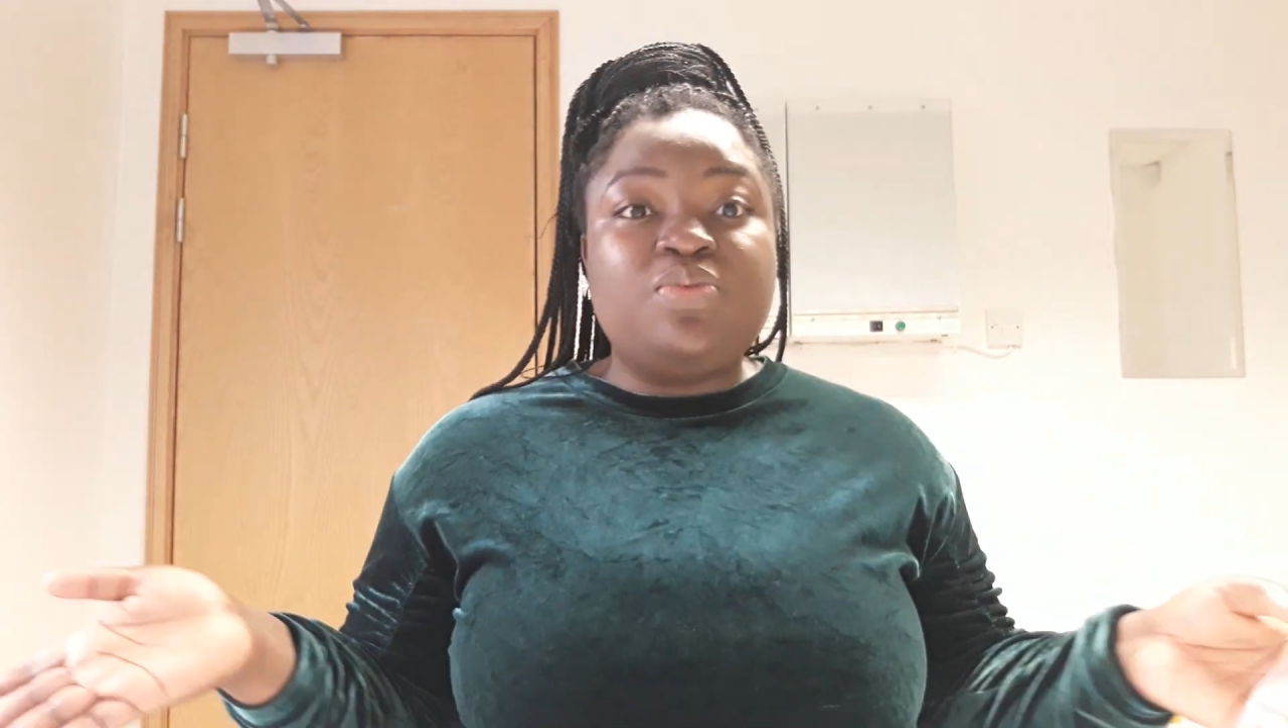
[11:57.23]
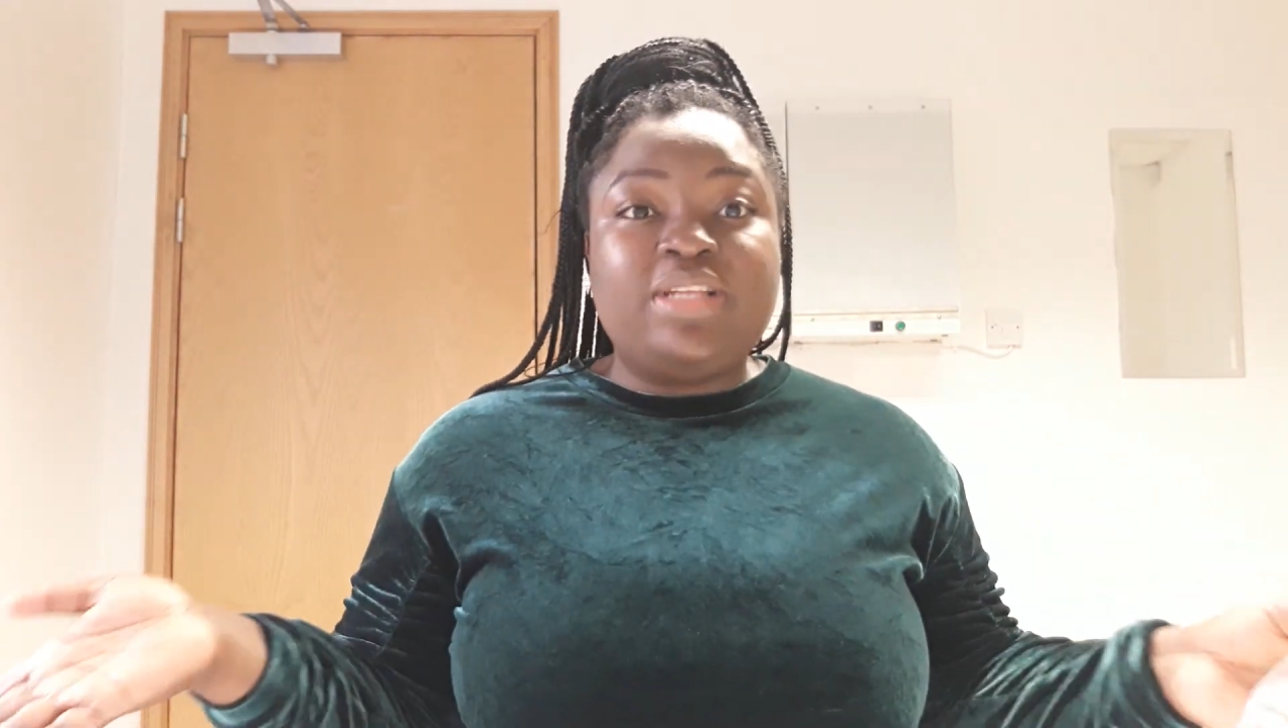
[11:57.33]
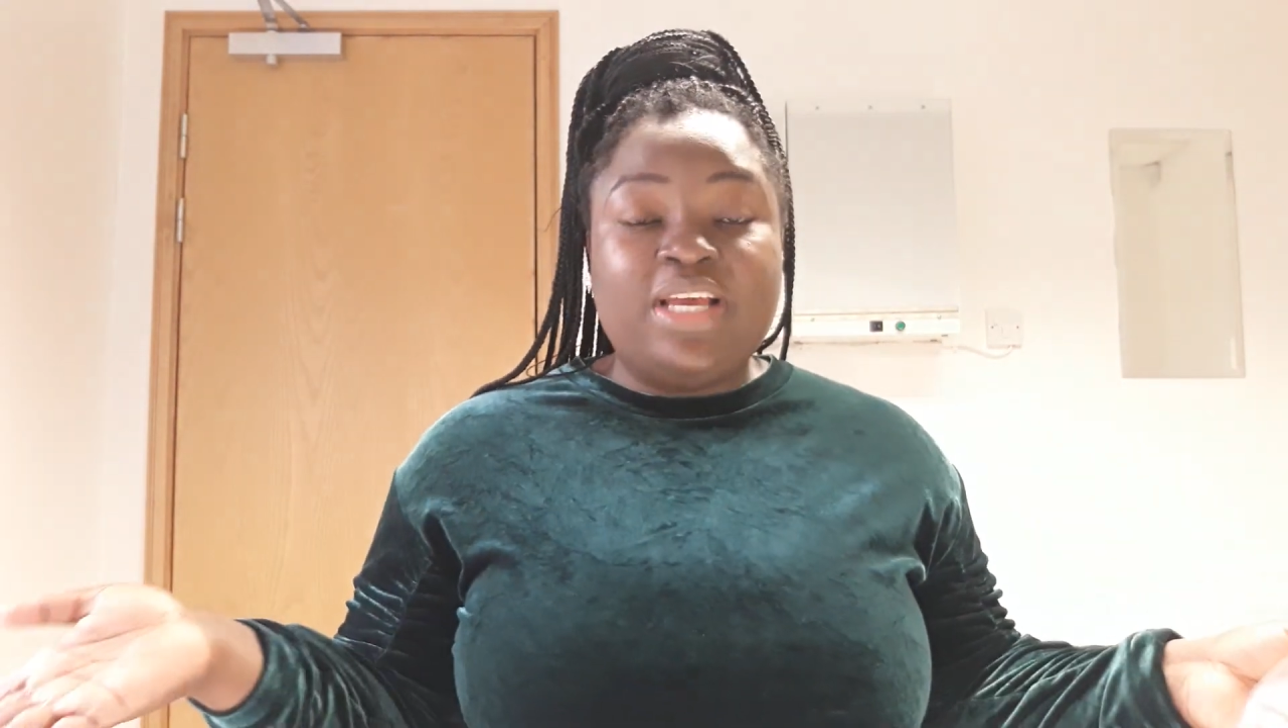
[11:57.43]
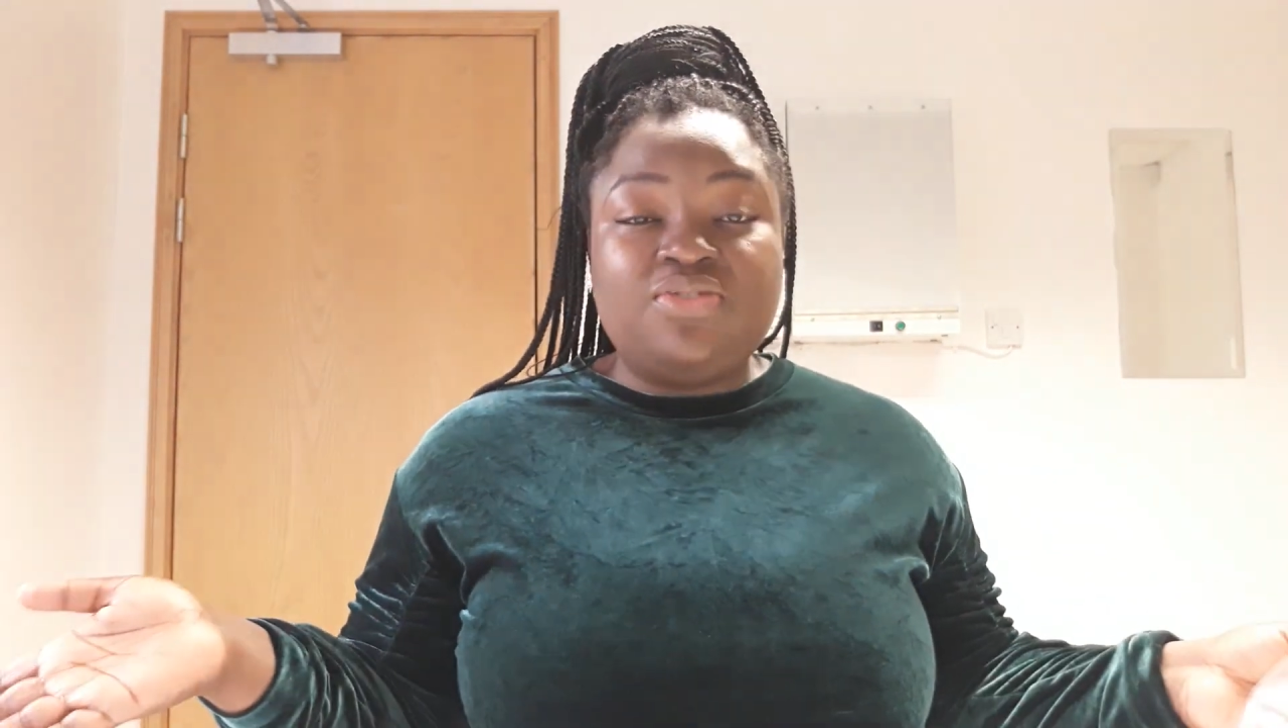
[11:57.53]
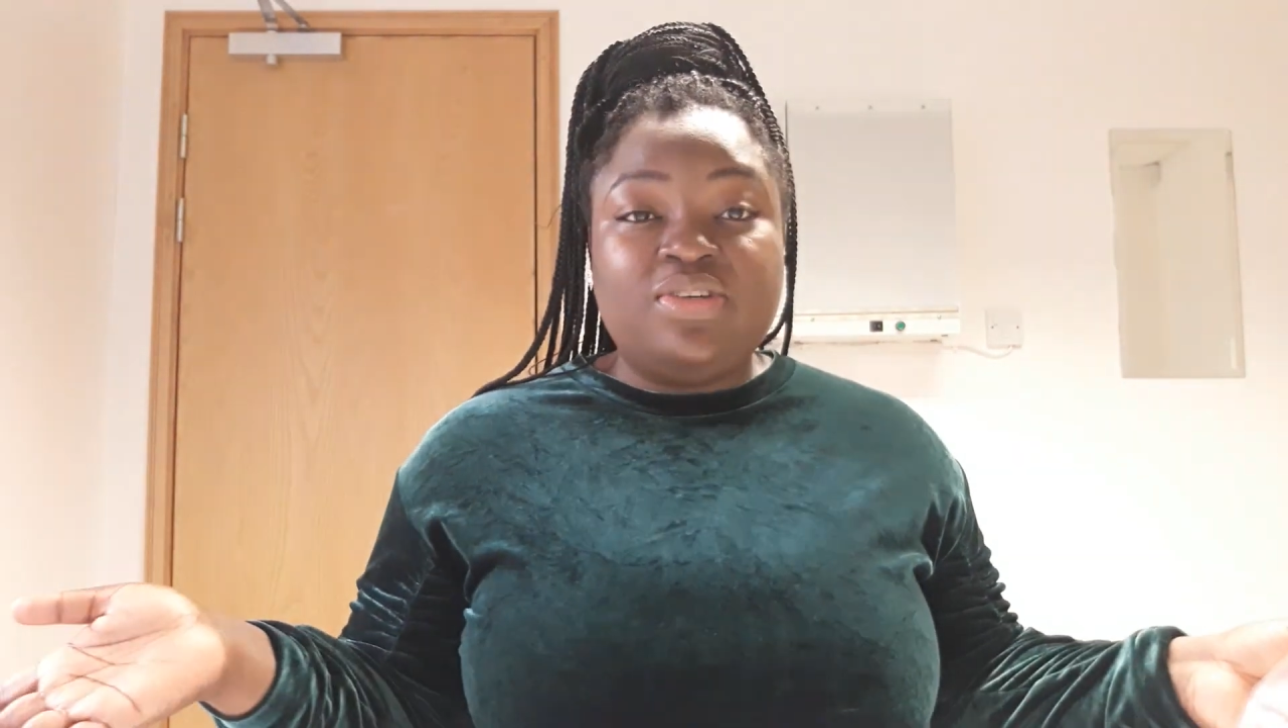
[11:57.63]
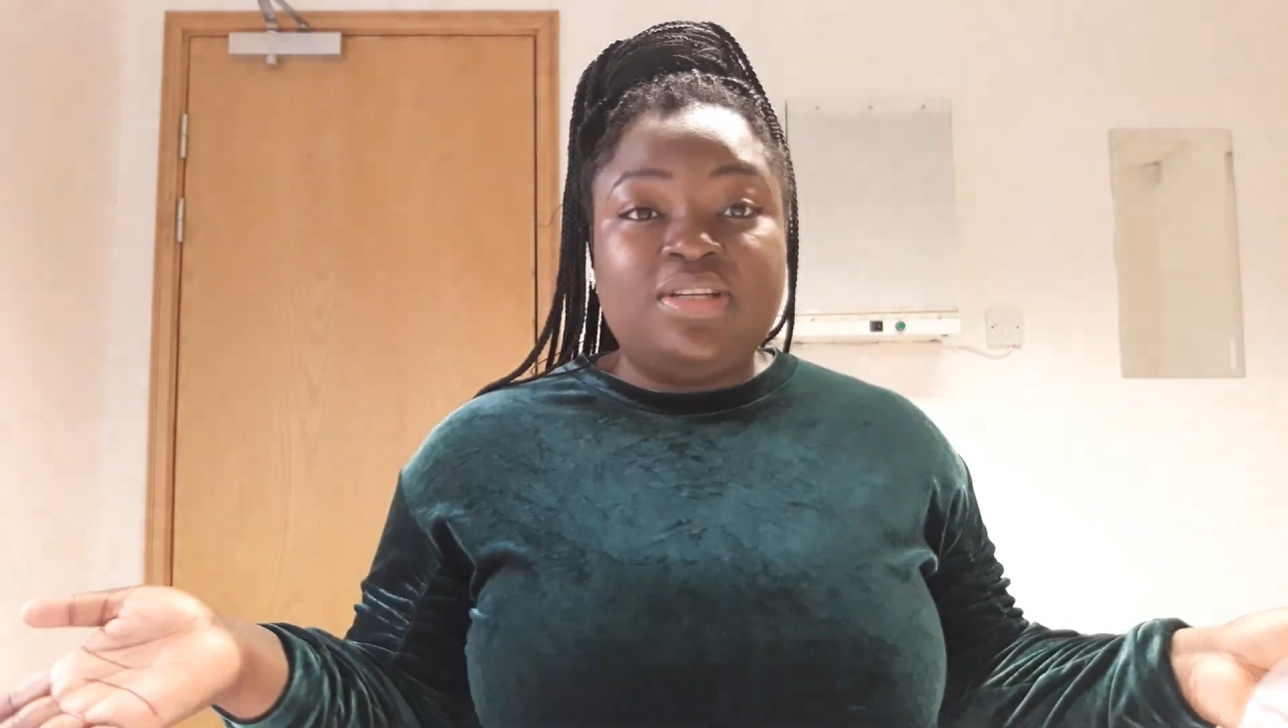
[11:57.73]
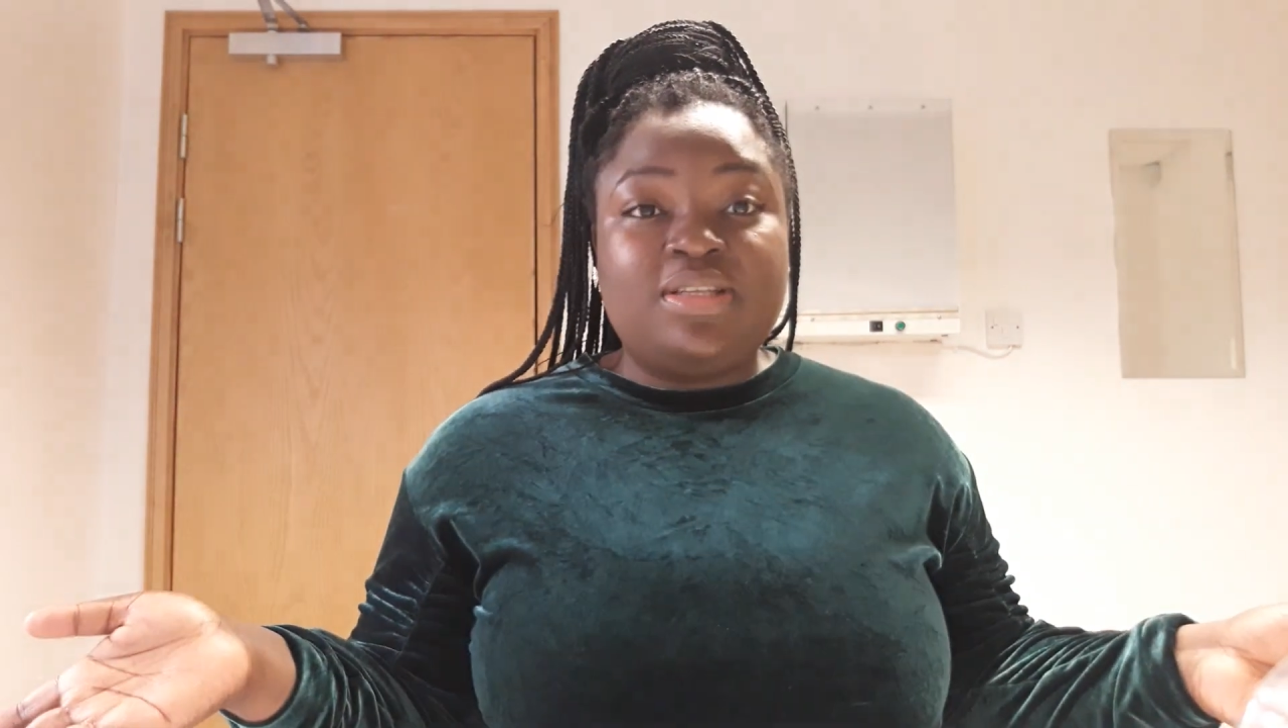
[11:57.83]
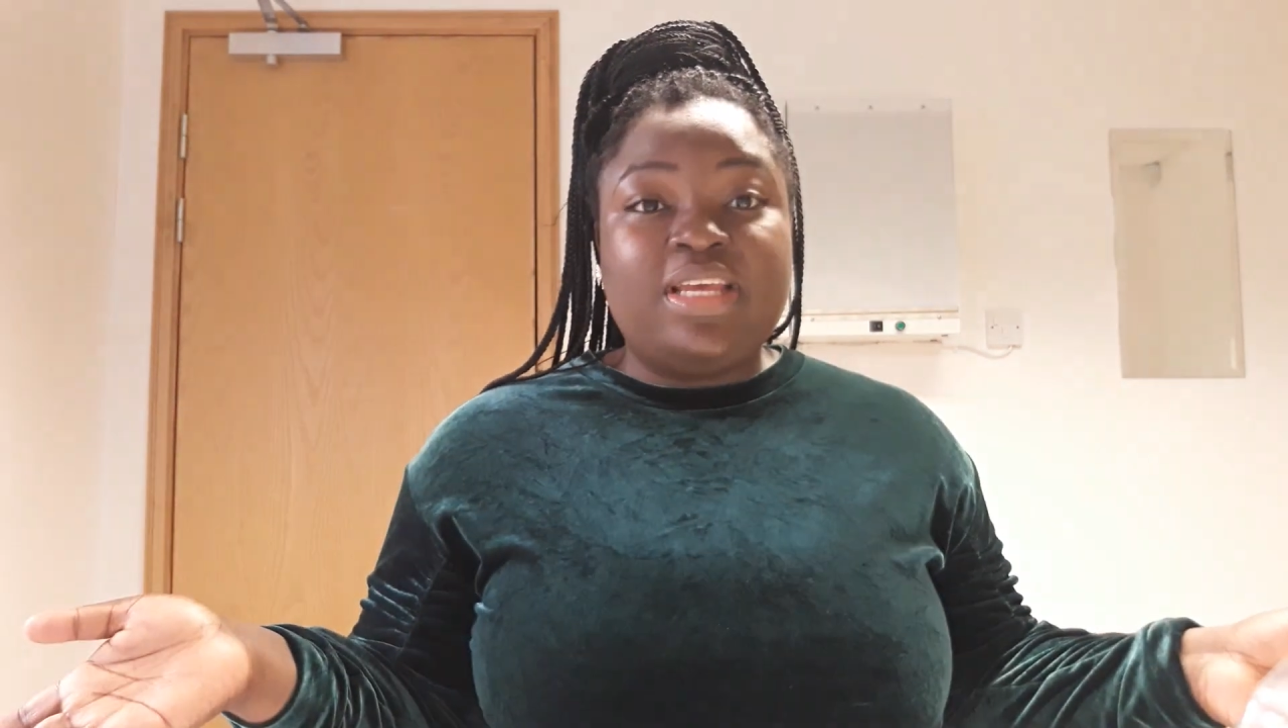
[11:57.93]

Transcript: with X-ray